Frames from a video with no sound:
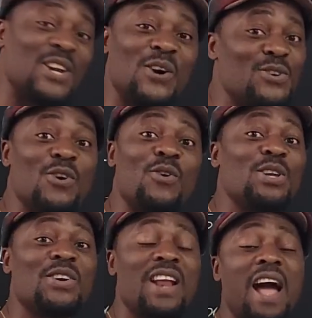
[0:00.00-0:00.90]
no, you're
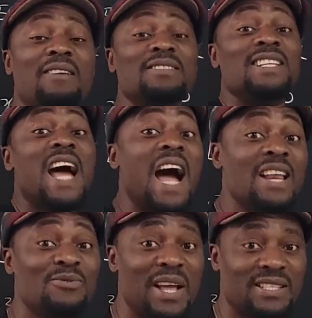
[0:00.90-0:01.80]
only going to have
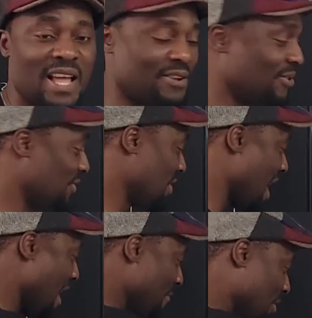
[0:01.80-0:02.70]
9 rectangles
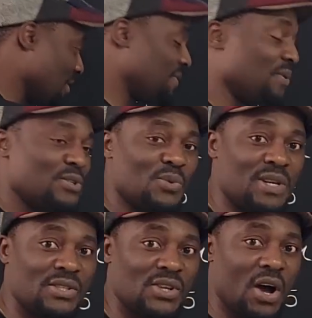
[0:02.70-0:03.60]
because the first
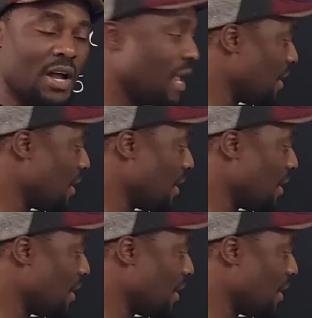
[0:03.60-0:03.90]
one is gone.